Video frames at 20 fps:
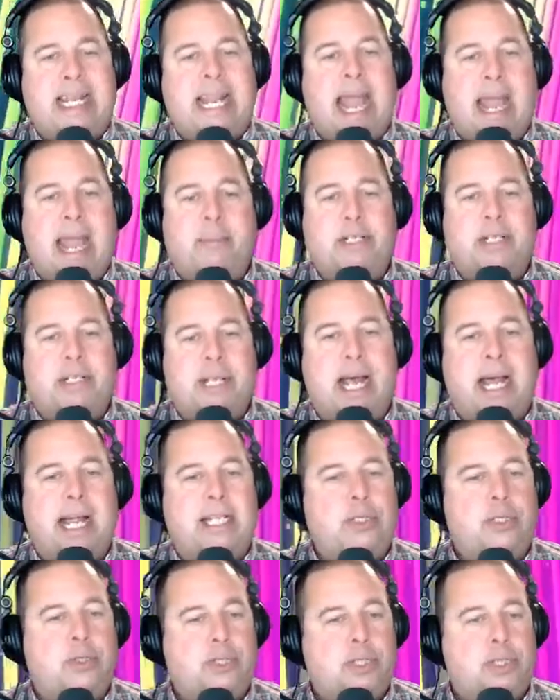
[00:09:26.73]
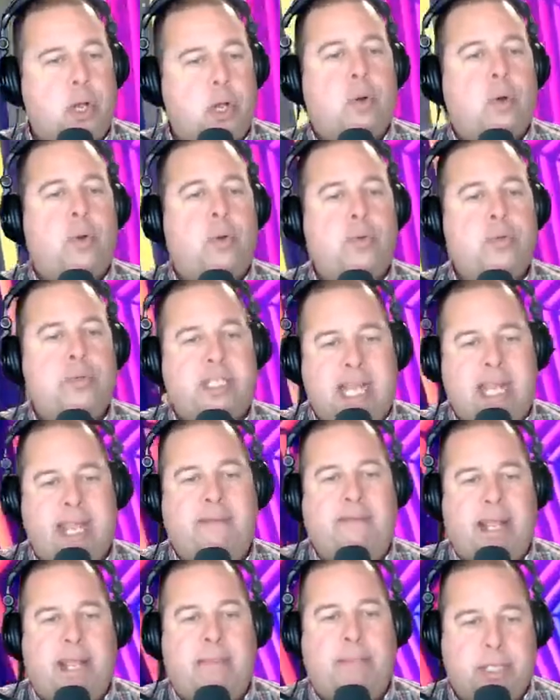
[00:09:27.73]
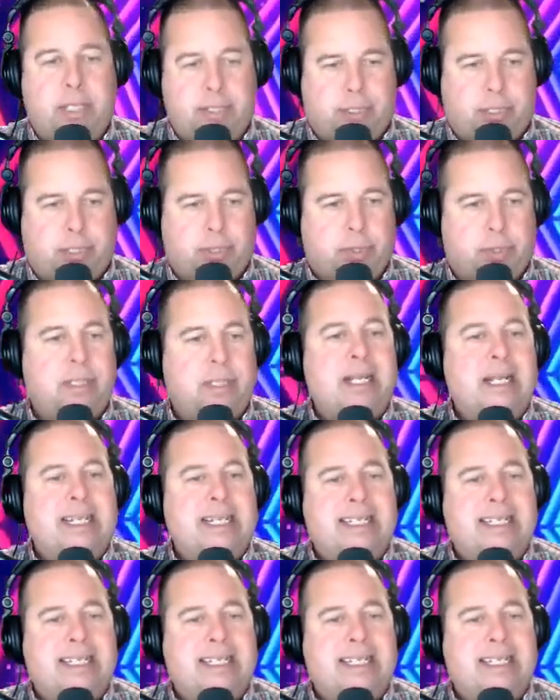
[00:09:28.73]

Hammerstein's sole TV musical